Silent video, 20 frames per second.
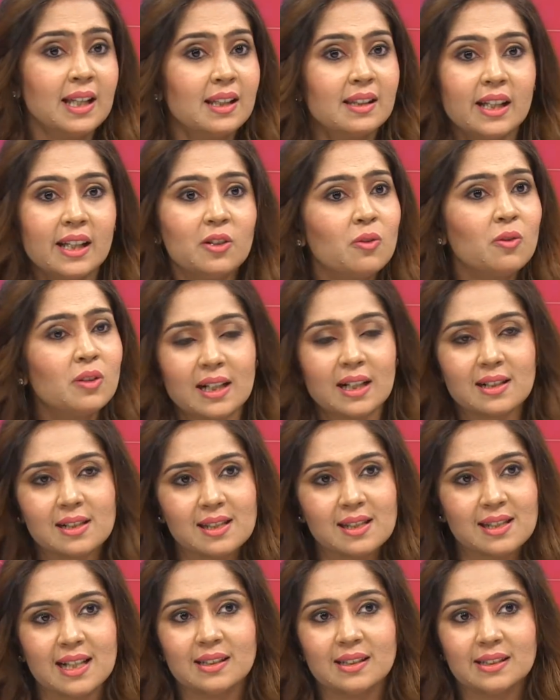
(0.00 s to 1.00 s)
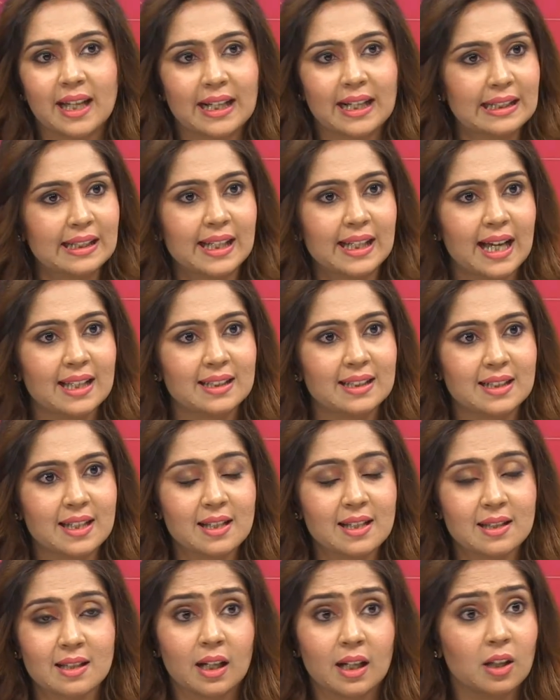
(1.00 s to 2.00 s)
They don't understand the technicalities.